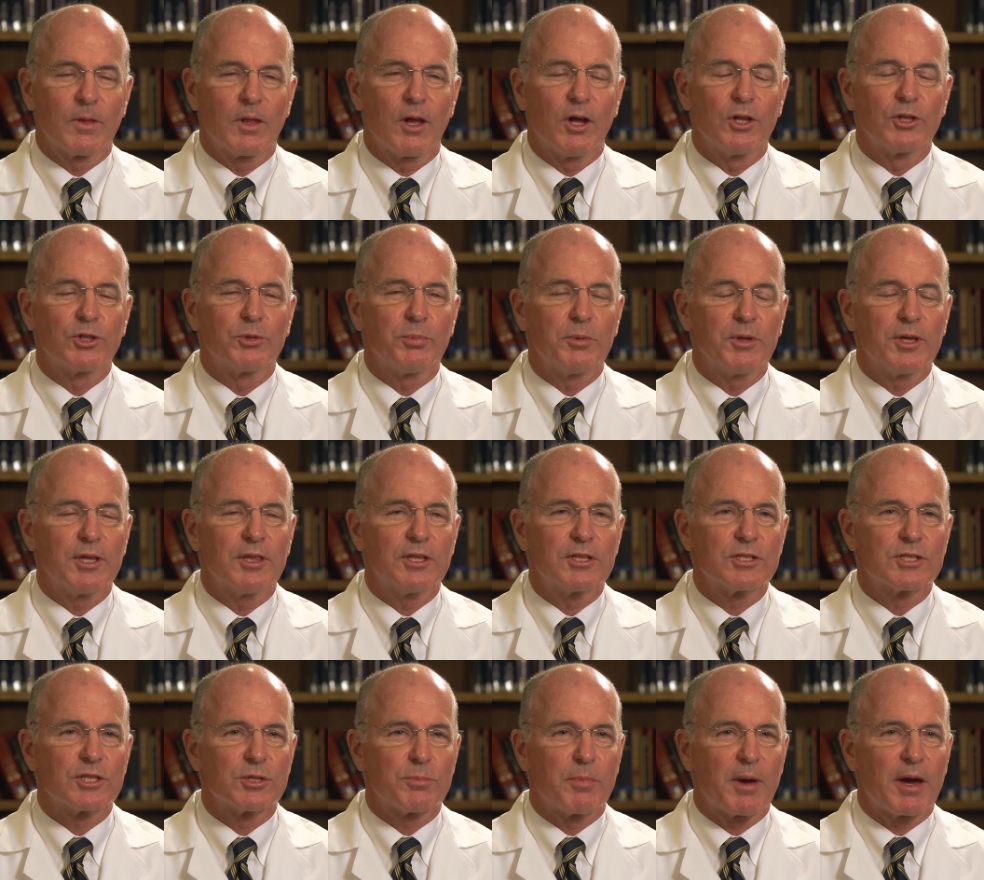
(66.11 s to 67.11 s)
Ultimately,
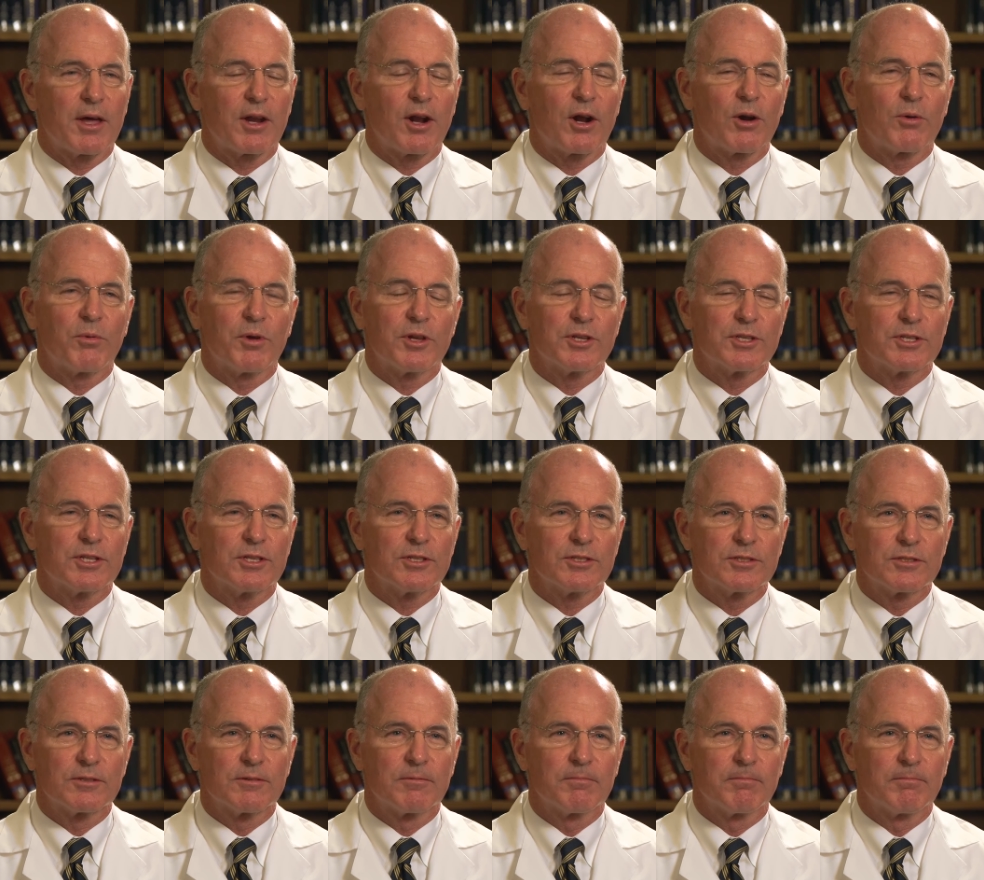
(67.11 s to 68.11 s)
this is about our
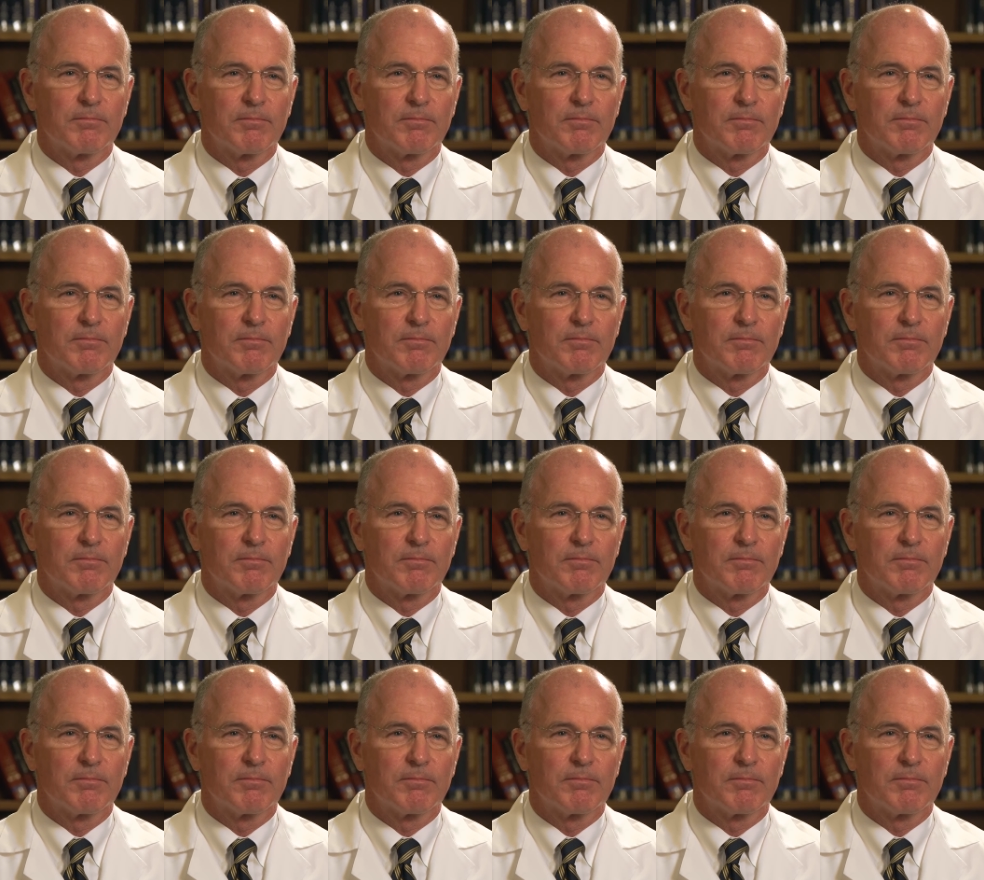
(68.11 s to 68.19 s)
residents.